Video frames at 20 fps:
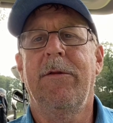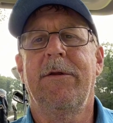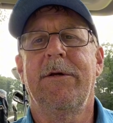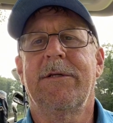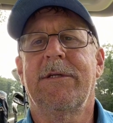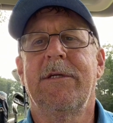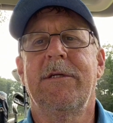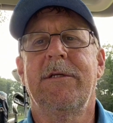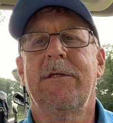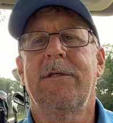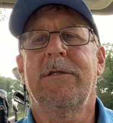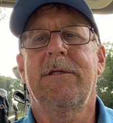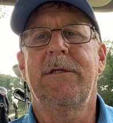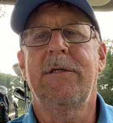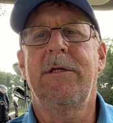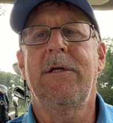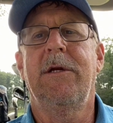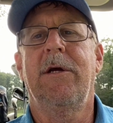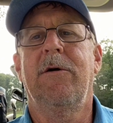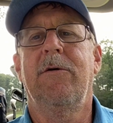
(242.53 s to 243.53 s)
This is,
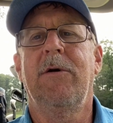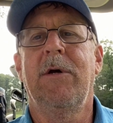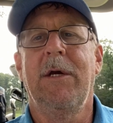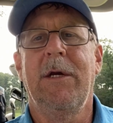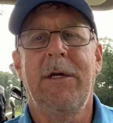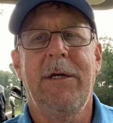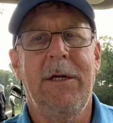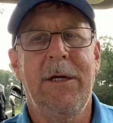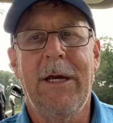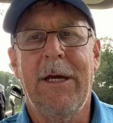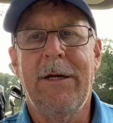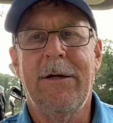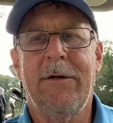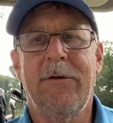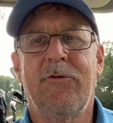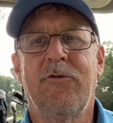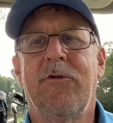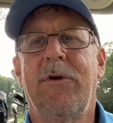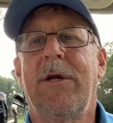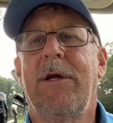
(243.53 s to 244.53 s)
you know, you're getting a
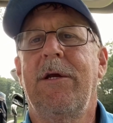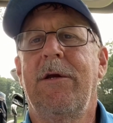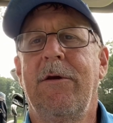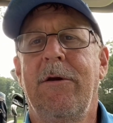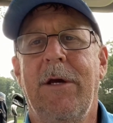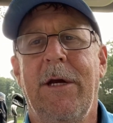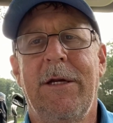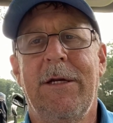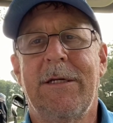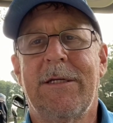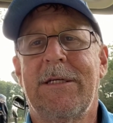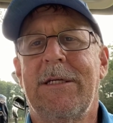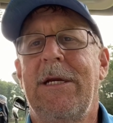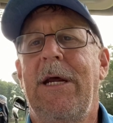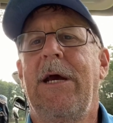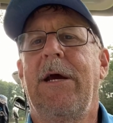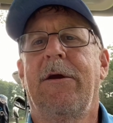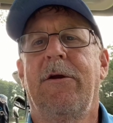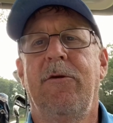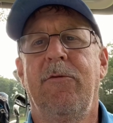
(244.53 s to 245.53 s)
drink, you're getting a
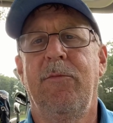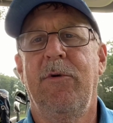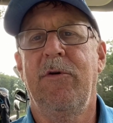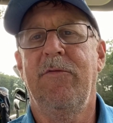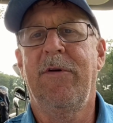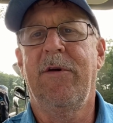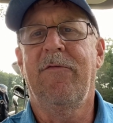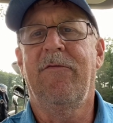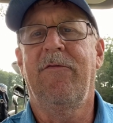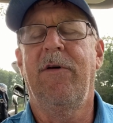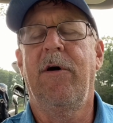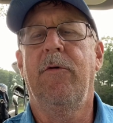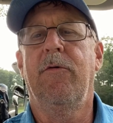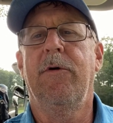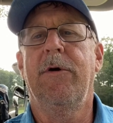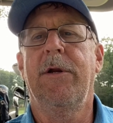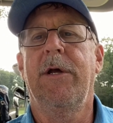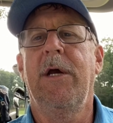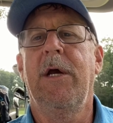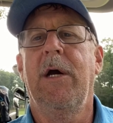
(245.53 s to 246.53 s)
snack, you're moving
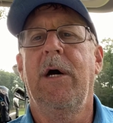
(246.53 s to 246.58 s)
forward.